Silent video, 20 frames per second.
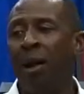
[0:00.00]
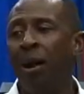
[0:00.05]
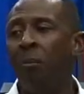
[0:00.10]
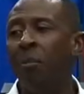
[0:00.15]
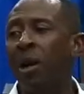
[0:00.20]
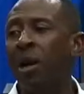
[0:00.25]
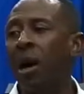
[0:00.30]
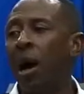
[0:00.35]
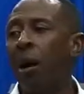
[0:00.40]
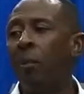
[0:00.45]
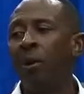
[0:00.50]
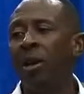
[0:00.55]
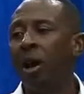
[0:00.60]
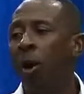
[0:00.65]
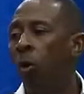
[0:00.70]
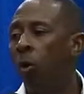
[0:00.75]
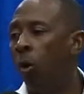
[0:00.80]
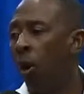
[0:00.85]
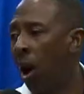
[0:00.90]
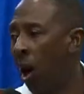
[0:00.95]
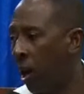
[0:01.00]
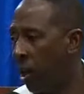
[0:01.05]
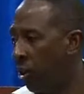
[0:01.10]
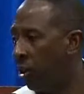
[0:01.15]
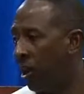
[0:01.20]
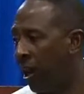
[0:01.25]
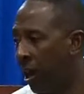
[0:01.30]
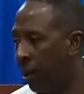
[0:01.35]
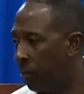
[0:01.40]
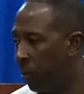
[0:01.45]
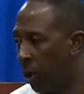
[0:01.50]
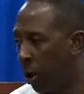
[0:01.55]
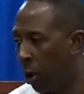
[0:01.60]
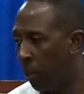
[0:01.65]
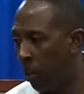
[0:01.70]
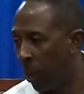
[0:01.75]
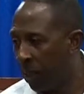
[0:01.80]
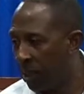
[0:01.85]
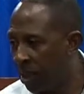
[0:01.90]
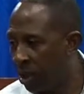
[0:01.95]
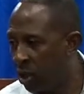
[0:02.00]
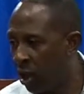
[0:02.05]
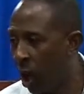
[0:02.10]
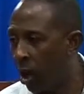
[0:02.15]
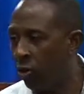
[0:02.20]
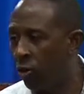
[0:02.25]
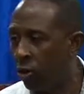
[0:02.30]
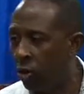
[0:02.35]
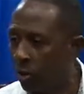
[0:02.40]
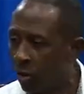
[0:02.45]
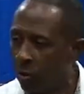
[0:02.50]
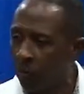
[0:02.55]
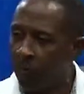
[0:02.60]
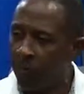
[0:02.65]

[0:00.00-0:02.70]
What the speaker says: because me no want you let me go up on the John Kuno.